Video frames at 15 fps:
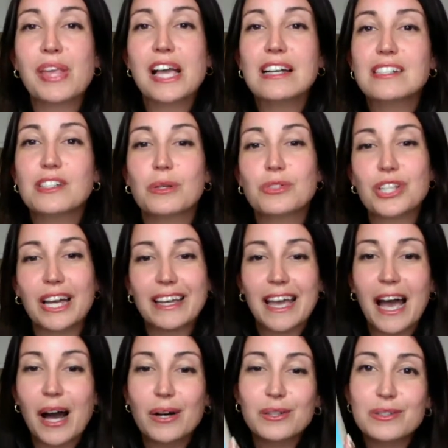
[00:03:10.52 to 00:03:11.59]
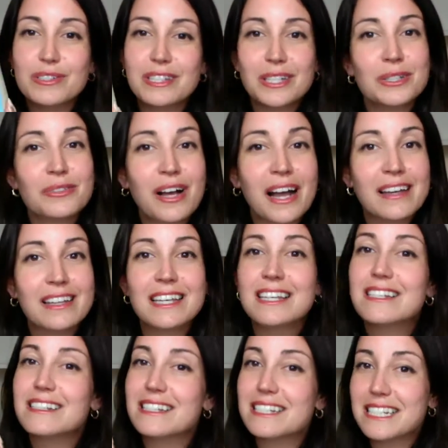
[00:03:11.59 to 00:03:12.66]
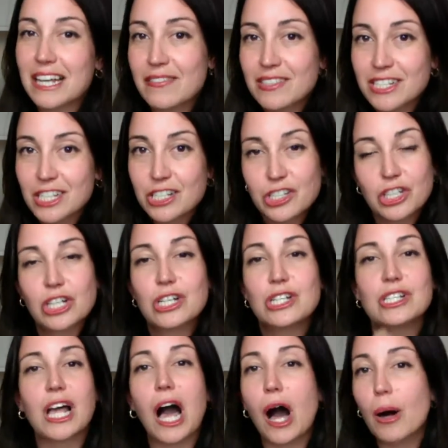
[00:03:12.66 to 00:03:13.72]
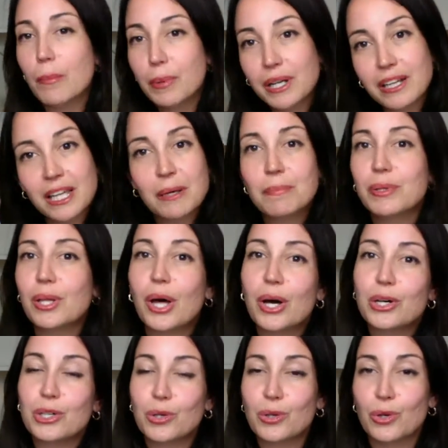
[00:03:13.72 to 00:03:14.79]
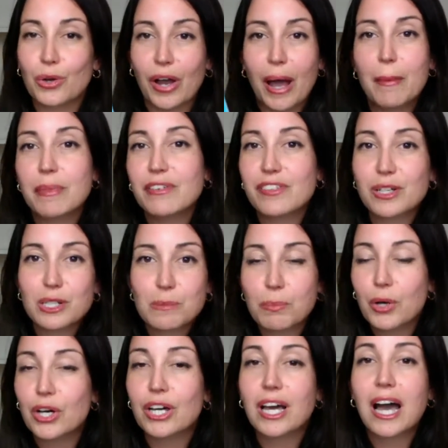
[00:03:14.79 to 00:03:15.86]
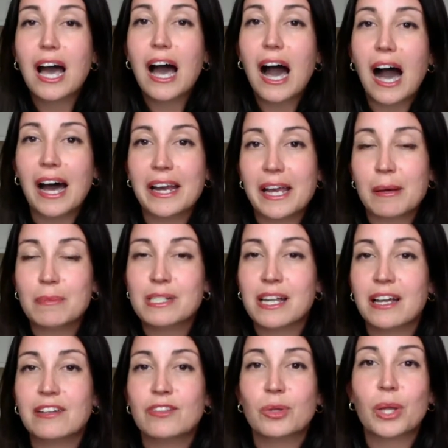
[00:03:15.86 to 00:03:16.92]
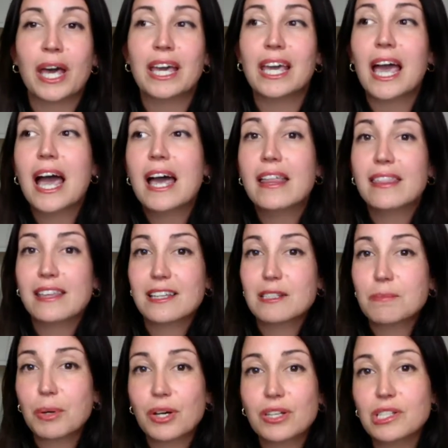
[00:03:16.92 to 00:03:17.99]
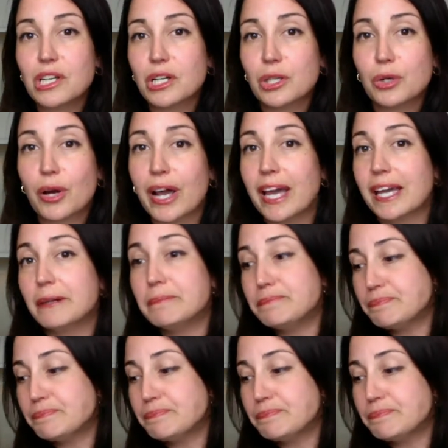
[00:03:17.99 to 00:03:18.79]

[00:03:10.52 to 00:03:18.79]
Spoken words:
So check out Lucinda Riley's The Seven Sisters. I'll put a link below. You can grab the first book on Amazon if you like. These books are great.